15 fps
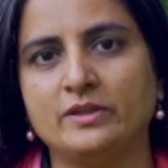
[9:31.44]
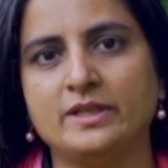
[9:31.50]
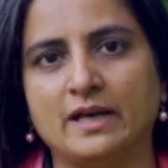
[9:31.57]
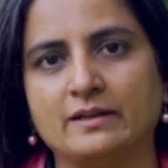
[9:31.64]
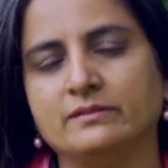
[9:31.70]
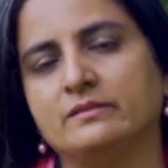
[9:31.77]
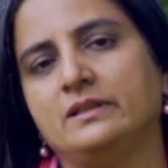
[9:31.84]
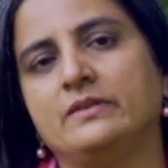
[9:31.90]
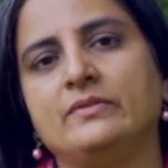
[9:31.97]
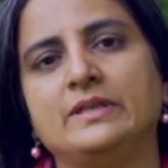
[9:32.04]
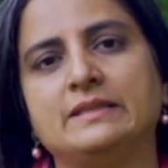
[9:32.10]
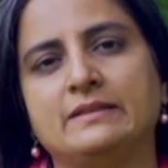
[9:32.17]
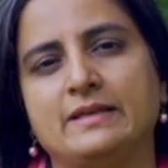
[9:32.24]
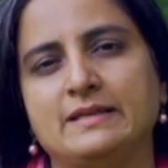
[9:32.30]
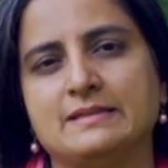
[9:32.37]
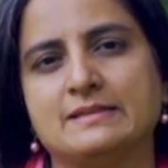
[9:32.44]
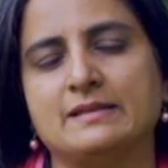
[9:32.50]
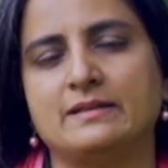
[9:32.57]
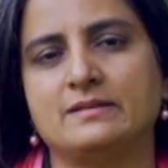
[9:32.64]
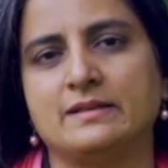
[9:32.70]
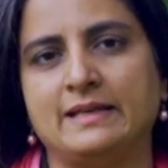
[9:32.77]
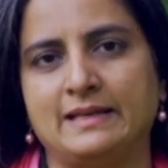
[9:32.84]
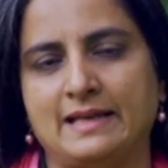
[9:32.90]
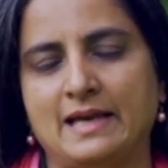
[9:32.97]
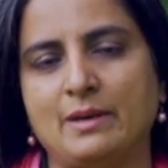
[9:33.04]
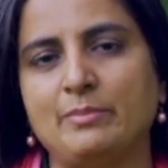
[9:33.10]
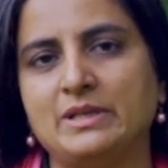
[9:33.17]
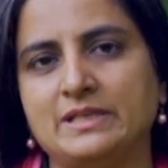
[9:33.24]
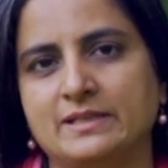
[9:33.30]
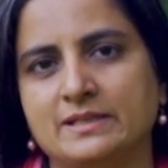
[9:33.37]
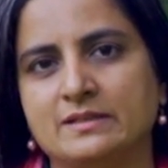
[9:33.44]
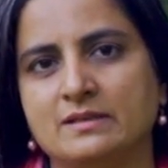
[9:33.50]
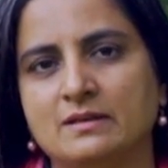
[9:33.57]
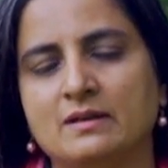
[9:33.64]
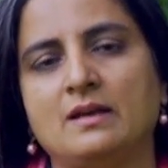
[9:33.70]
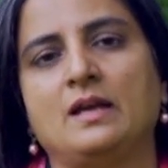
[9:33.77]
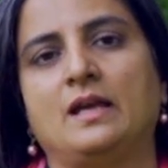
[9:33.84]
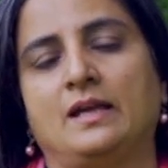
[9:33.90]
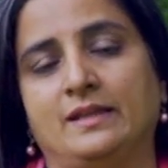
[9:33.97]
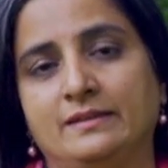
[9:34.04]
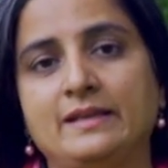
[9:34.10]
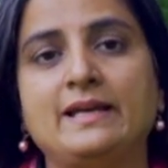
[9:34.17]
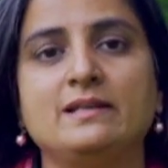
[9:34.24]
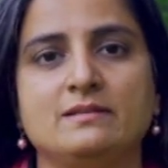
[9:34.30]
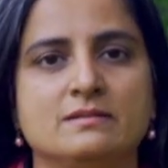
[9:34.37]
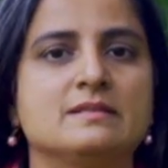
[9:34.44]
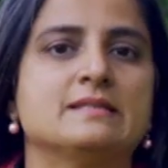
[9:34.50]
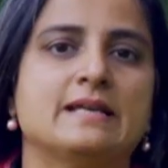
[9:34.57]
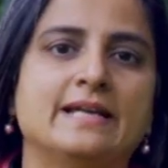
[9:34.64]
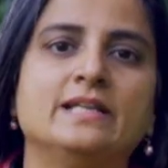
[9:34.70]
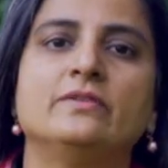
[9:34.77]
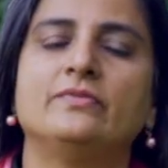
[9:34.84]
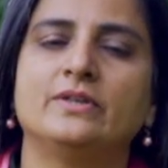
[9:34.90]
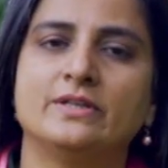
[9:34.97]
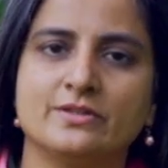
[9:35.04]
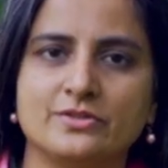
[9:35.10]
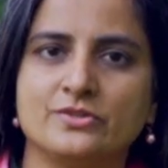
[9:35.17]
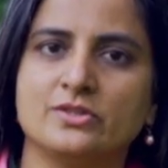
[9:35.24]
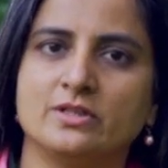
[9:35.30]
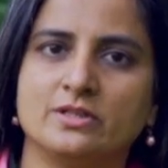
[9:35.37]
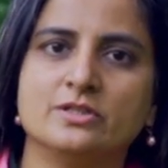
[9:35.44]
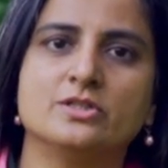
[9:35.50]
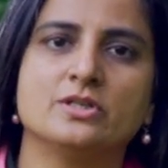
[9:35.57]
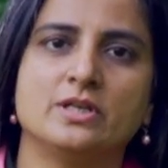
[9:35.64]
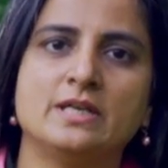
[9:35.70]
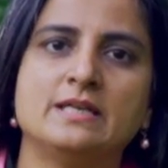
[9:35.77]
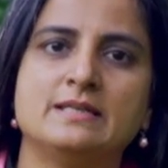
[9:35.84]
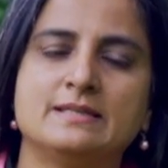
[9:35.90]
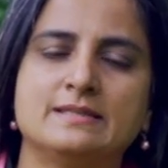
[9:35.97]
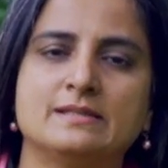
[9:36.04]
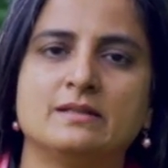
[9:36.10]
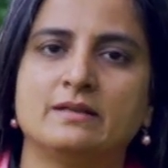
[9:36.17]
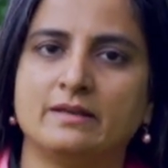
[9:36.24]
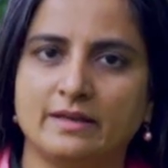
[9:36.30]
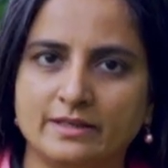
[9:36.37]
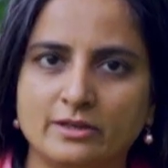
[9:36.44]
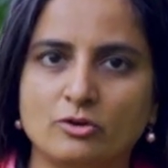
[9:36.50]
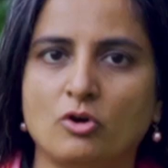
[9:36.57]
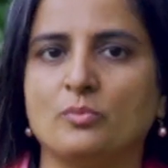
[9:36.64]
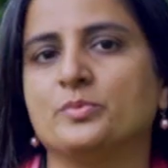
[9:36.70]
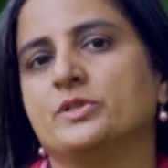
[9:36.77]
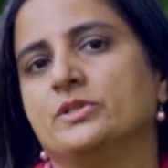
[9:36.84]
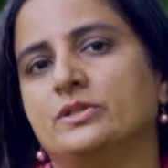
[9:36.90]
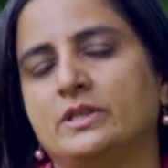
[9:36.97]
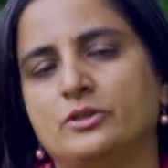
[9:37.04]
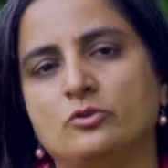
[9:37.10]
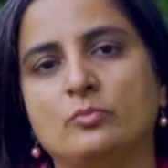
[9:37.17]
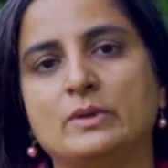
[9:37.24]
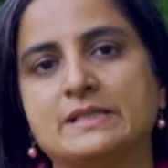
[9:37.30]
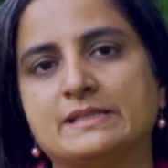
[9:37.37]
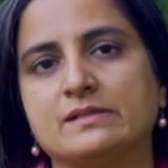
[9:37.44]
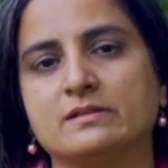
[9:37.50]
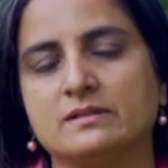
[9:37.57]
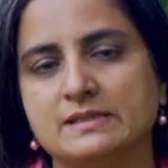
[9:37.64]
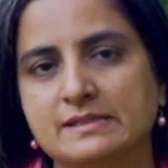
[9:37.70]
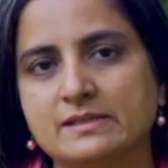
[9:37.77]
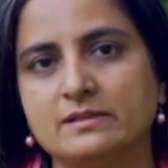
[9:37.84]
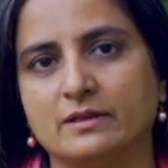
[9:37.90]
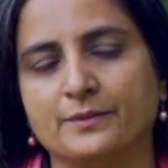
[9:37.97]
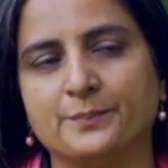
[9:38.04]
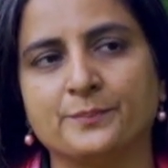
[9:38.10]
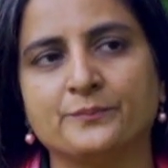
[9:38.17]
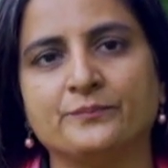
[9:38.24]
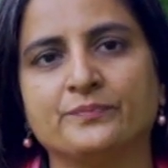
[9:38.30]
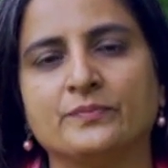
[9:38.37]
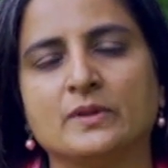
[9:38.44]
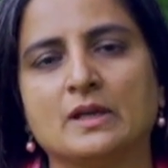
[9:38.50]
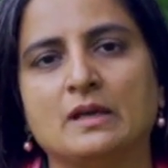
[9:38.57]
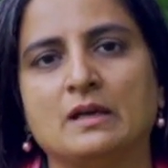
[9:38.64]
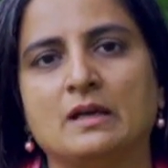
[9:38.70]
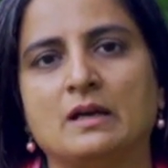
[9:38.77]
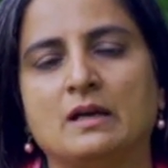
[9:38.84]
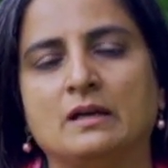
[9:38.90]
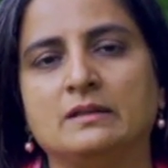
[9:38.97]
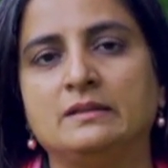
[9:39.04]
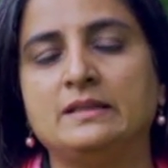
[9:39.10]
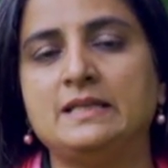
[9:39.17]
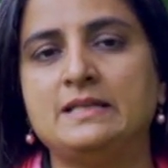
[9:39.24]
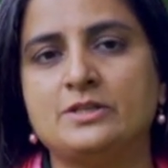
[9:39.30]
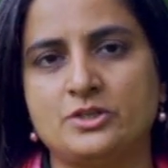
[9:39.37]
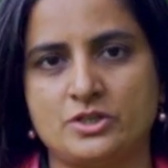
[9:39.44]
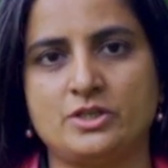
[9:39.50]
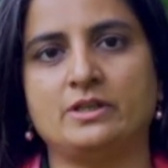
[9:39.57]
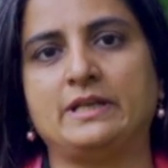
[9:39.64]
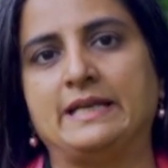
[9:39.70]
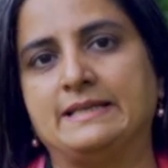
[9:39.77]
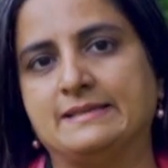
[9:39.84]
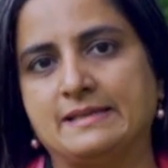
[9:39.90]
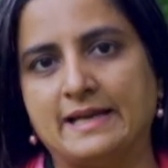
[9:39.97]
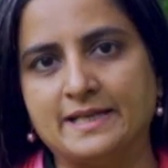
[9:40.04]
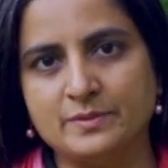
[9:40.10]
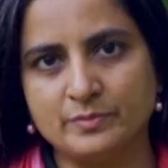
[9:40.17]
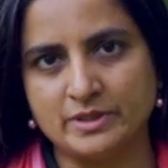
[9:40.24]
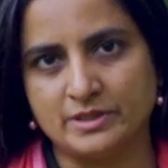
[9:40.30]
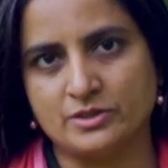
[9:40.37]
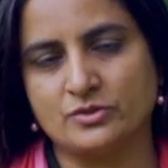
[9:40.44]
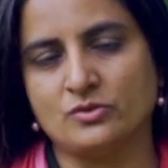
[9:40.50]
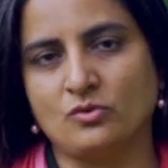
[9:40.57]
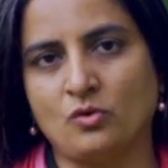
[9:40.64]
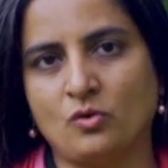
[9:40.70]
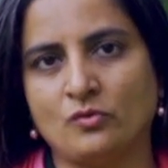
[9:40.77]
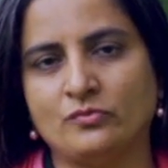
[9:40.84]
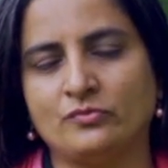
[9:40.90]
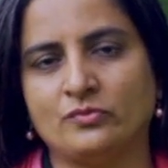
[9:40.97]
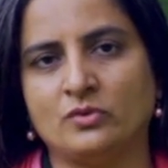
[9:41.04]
the other living things that inhabit it, then scientific research is a career option that you must consider. The sheer excitement of